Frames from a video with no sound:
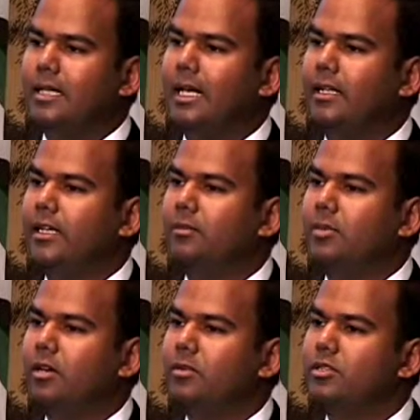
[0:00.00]
tally up
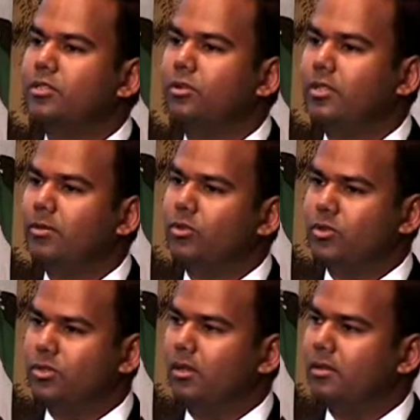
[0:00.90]
how much sodium or
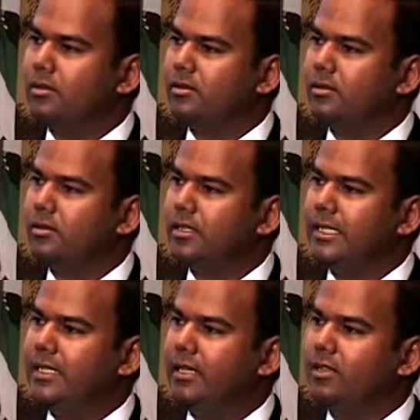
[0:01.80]
salt they
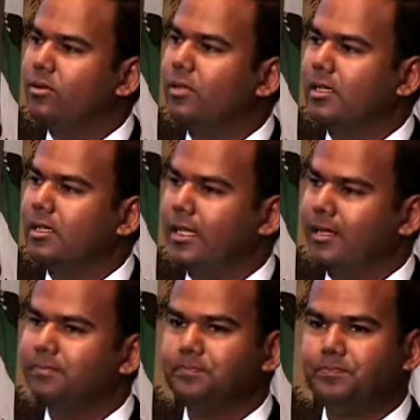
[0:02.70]
take during the day.